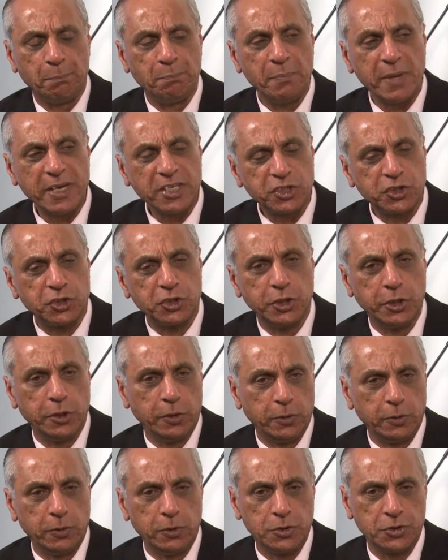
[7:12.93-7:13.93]

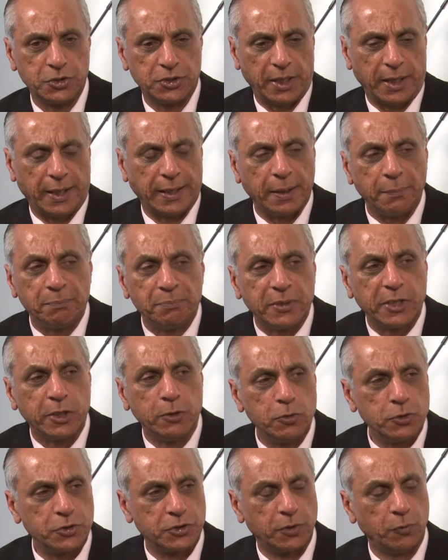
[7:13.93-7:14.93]
misuse and
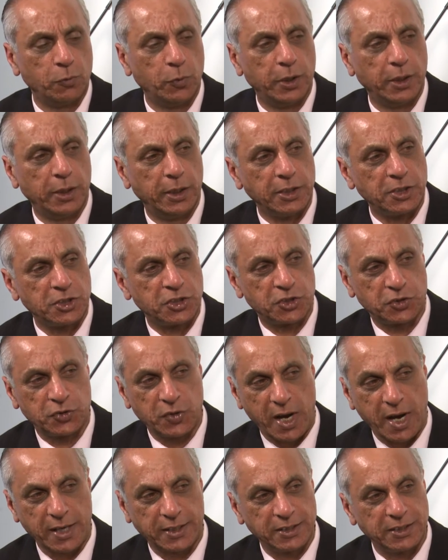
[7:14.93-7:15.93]
abuse the word
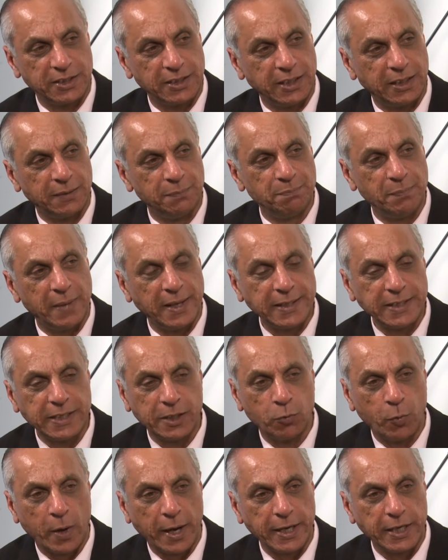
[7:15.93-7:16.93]
strategy in many
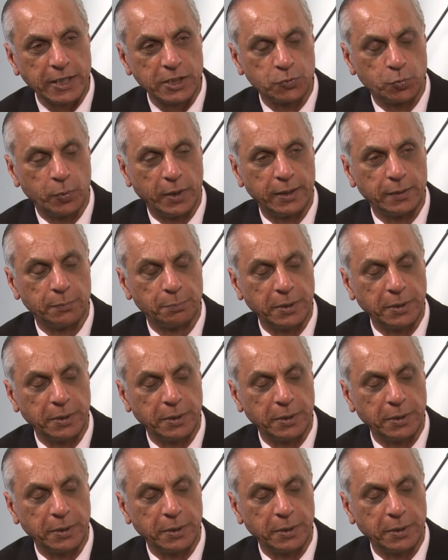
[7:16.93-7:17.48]
ways when